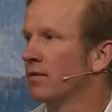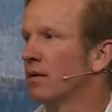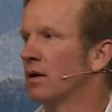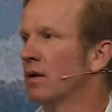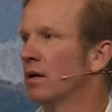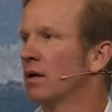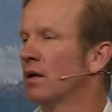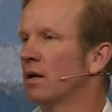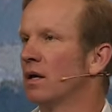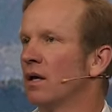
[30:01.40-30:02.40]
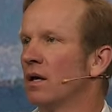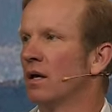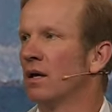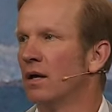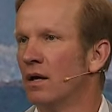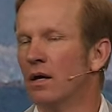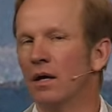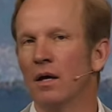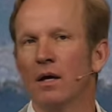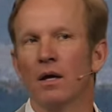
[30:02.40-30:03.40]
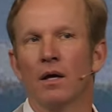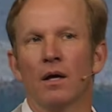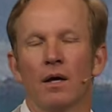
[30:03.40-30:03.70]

(no one is talking)